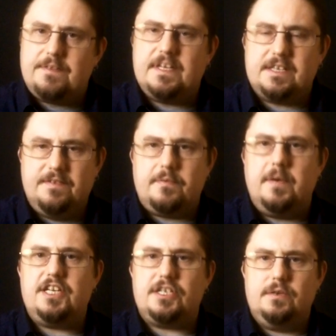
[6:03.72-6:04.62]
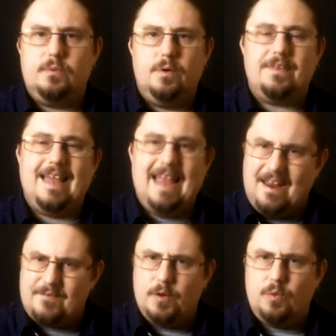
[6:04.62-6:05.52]
this information with
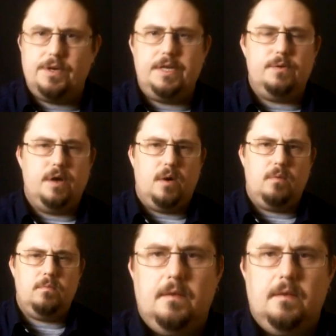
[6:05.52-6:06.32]
everyone you know.